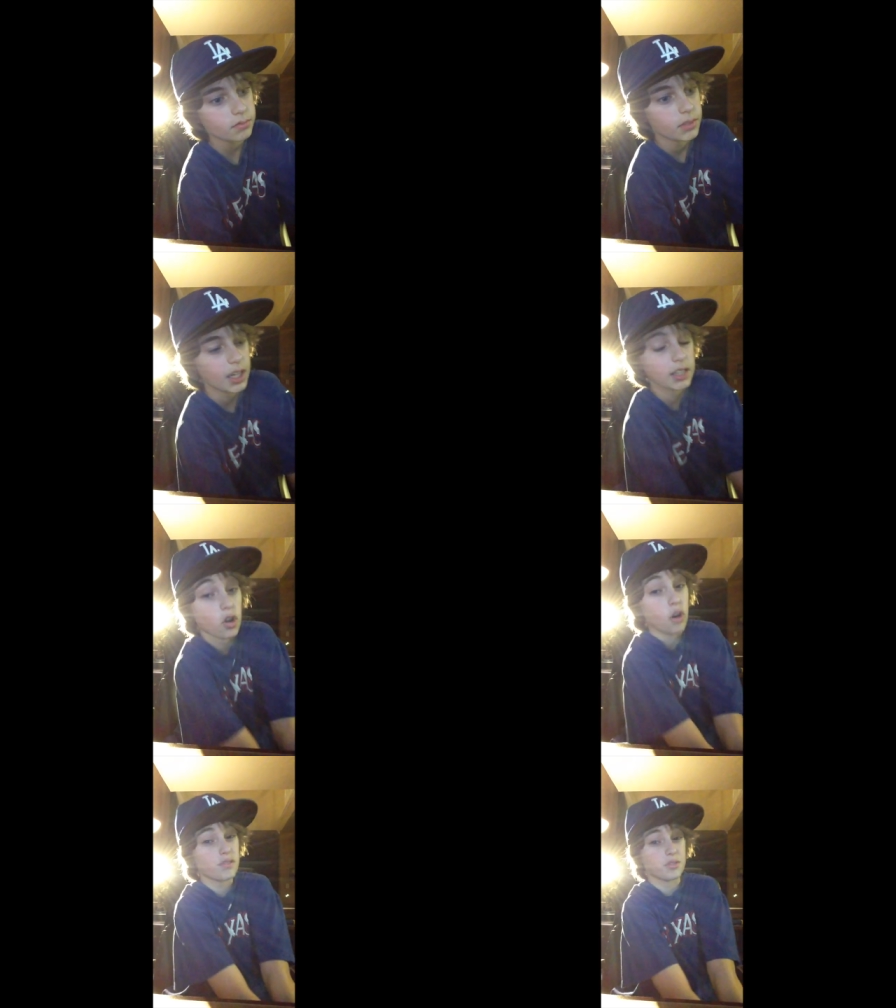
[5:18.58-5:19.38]
it's
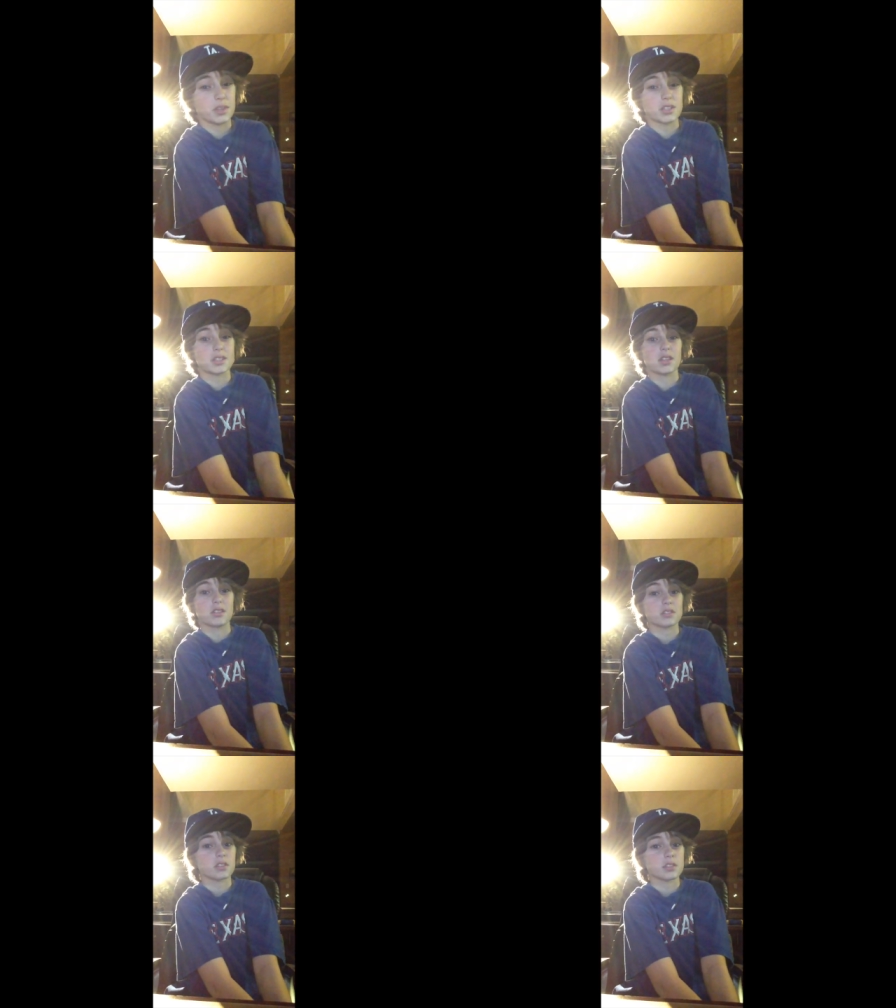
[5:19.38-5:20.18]
hard for me to say
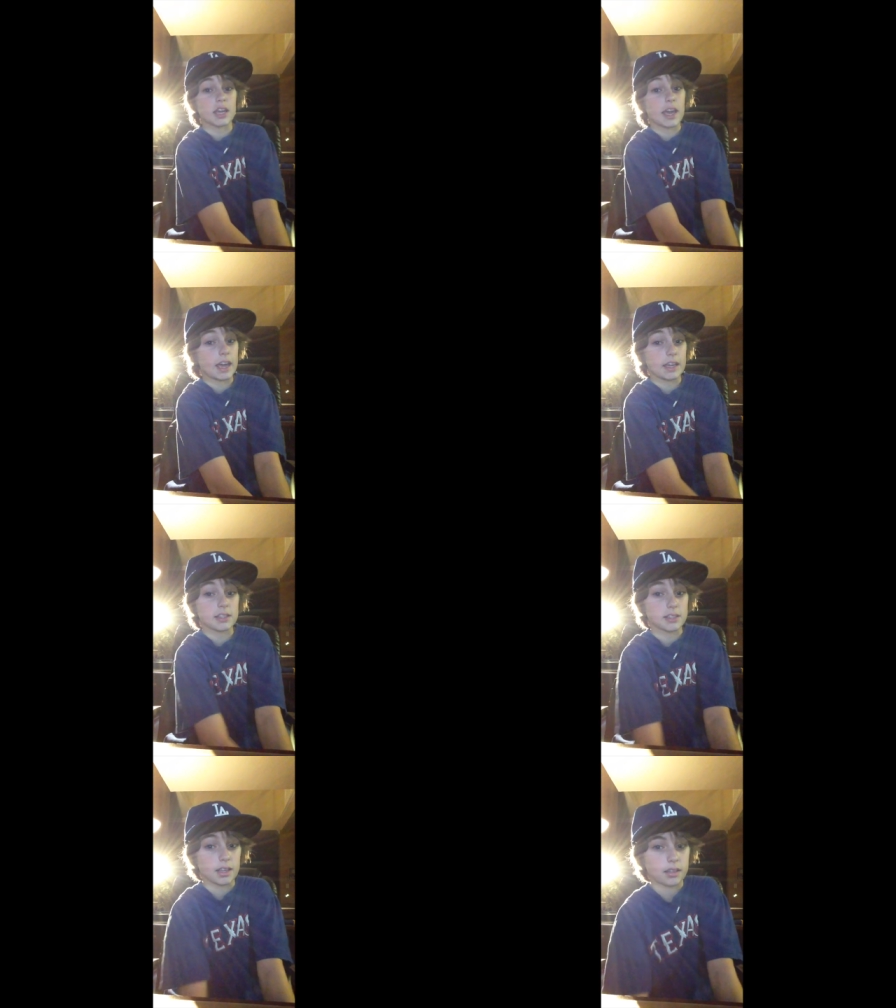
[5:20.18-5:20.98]
this because I
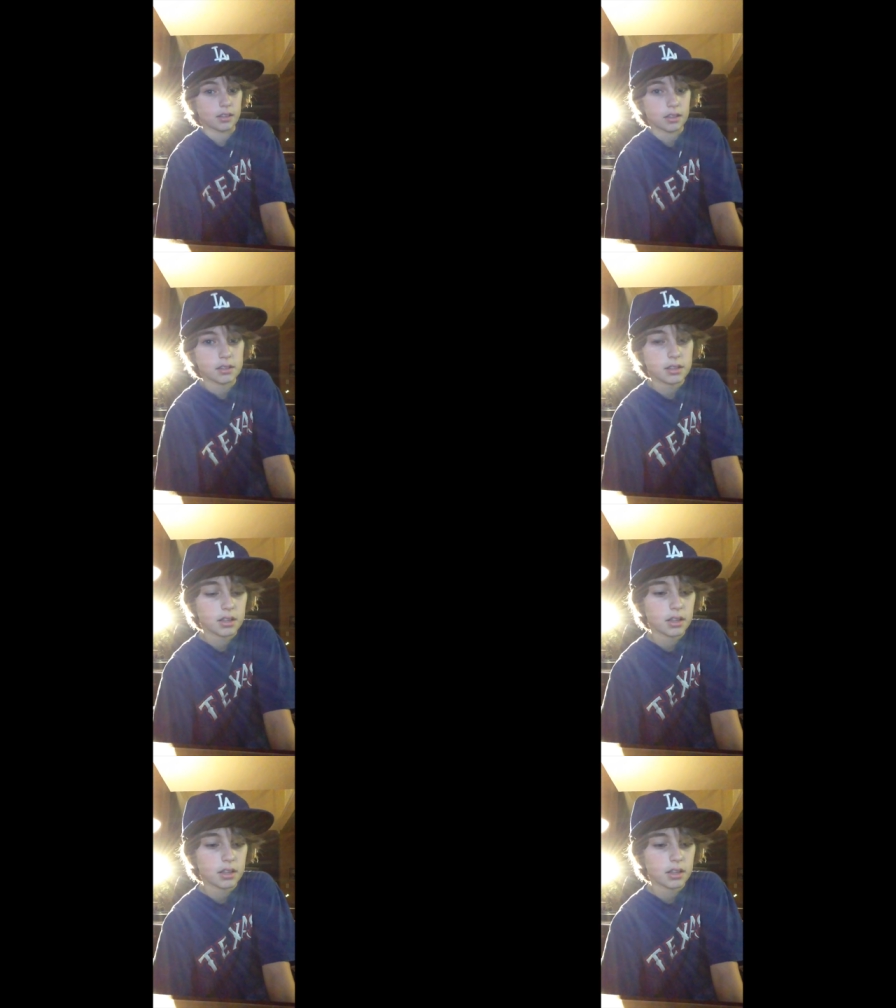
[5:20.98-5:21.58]
hate saying this.